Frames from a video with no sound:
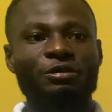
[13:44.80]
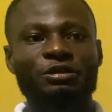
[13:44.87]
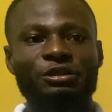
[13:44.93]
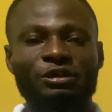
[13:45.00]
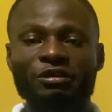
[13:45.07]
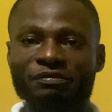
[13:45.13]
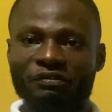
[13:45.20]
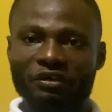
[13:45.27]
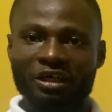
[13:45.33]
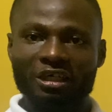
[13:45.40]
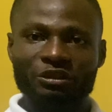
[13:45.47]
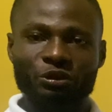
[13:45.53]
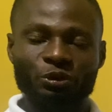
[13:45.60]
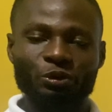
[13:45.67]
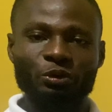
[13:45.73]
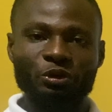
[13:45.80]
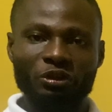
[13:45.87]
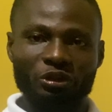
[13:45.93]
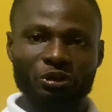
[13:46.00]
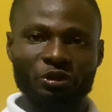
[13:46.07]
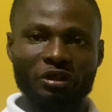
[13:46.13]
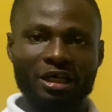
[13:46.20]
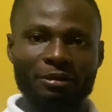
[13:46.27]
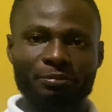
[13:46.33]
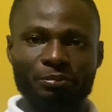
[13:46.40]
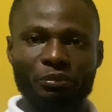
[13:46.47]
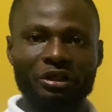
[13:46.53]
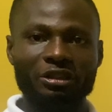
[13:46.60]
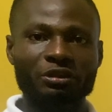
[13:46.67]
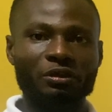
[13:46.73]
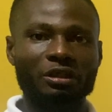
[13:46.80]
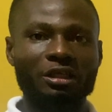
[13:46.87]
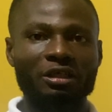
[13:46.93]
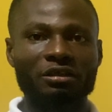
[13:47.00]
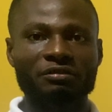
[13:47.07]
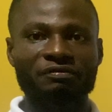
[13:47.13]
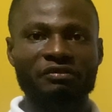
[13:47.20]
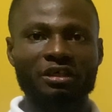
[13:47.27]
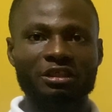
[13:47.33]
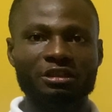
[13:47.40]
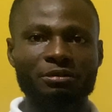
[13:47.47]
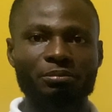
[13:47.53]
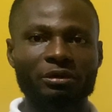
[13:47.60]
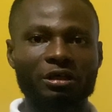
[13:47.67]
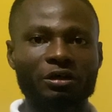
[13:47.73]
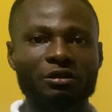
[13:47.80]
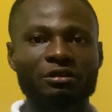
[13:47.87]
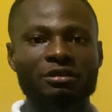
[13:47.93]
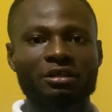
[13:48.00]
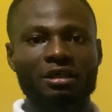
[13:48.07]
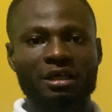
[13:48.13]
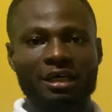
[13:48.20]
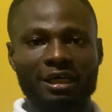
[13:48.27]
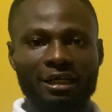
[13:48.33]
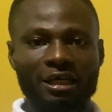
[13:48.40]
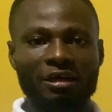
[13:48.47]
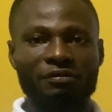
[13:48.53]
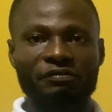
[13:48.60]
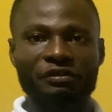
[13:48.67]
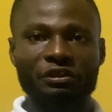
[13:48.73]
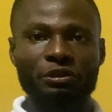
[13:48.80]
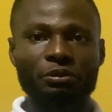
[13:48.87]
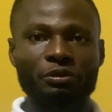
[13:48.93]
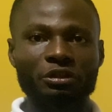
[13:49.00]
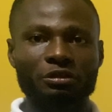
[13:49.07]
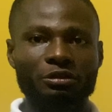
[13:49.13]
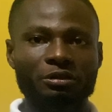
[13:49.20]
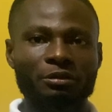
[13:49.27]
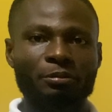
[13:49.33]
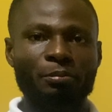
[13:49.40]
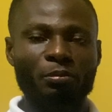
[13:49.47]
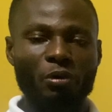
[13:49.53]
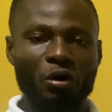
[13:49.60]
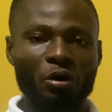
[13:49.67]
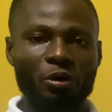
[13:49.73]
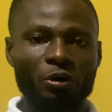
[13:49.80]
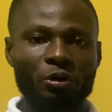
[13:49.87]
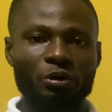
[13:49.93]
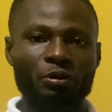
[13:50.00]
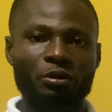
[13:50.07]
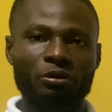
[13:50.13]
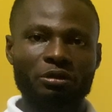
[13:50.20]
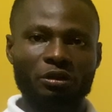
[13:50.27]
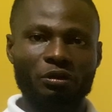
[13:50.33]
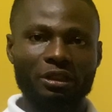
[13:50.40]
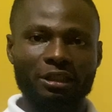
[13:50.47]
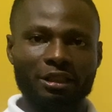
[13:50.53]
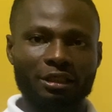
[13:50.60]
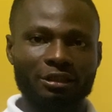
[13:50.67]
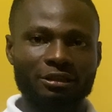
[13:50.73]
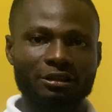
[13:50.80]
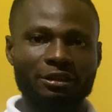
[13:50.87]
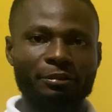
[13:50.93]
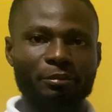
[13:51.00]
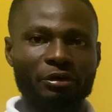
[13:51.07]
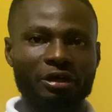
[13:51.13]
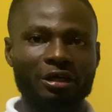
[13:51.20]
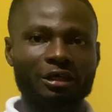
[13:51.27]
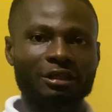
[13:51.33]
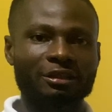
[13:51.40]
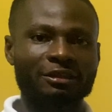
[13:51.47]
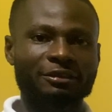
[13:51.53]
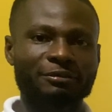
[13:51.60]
Don't forget to subscribe, press on the notification bell, and I'll feed you with more content. Bye.